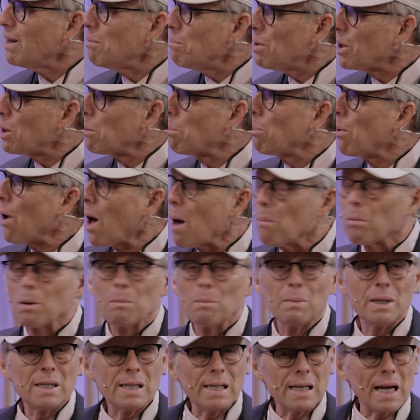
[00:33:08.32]
A bigger
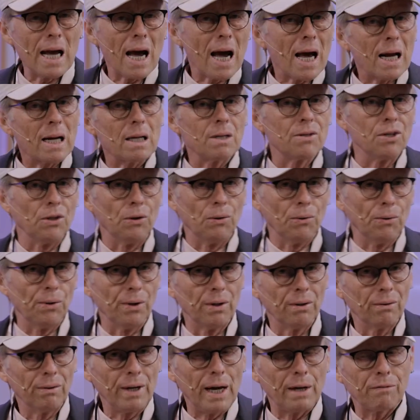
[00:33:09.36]
problem is the attitude.
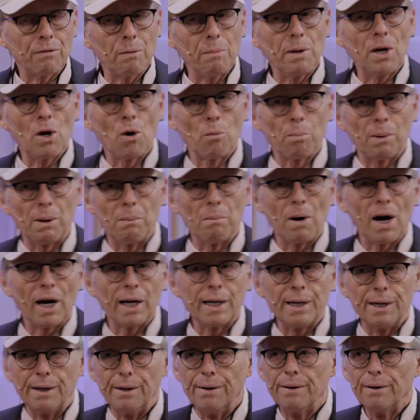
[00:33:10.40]
You have to be
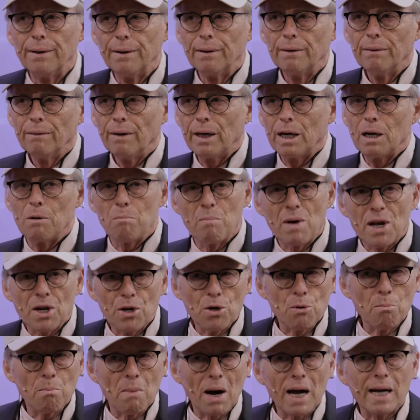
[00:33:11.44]
open-minded and admit
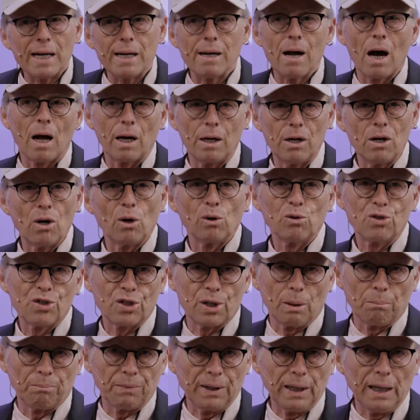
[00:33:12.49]
you might not know
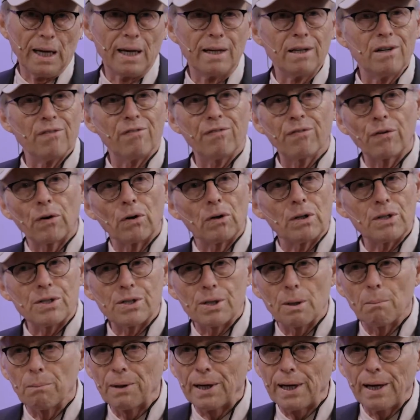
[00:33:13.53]
something and defer to
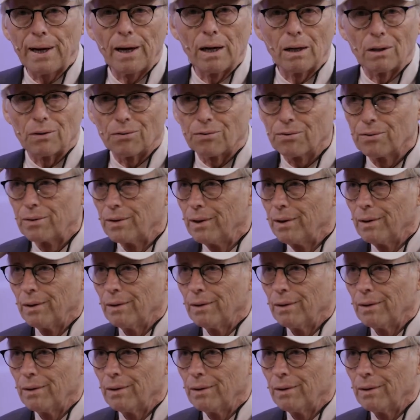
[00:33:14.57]
somebody else.